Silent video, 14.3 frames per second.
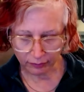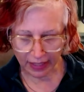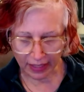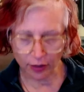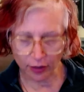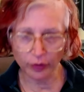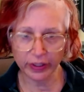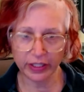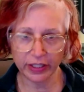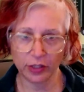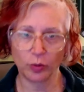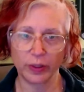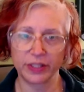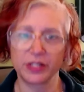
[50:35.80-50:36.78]
I don't really
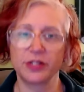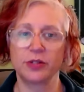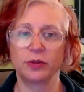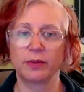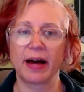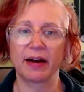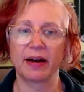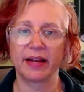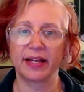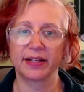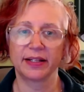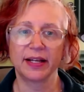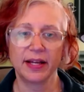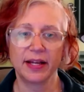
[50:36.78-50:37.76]
know what to do about it.
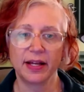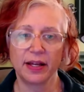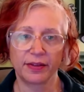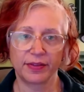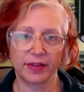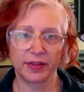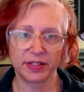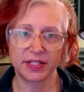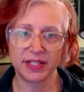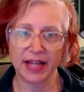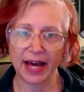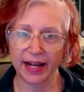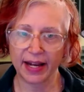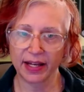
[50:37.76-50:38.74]
The
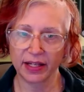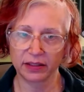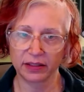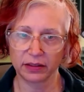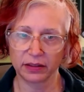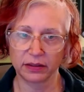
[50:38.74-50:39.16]
data